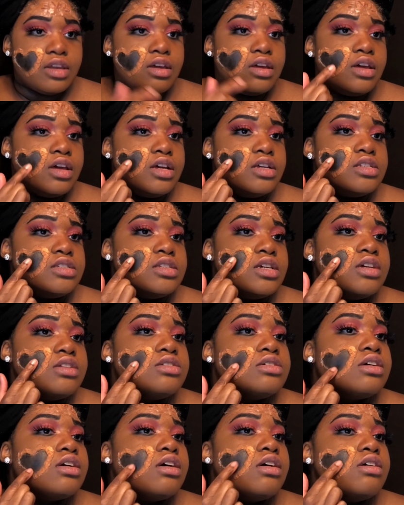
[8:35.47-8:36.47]
and set
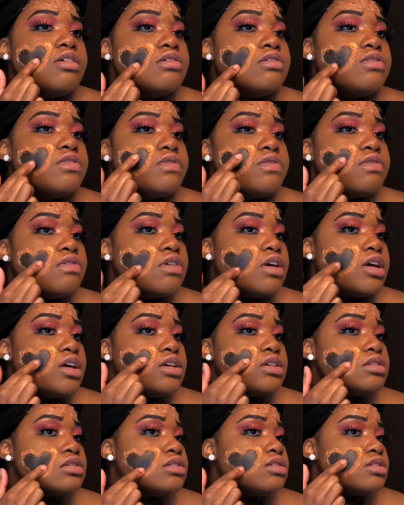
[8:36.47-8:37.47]
your whole
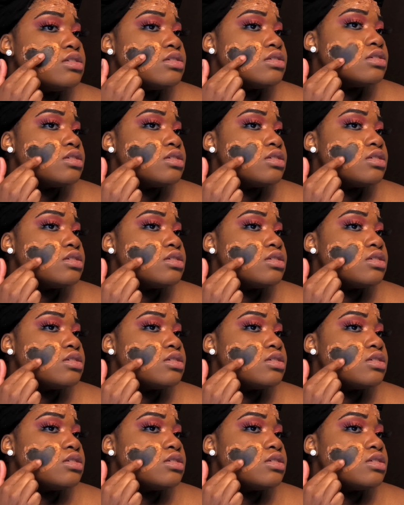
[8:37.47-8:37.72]
face.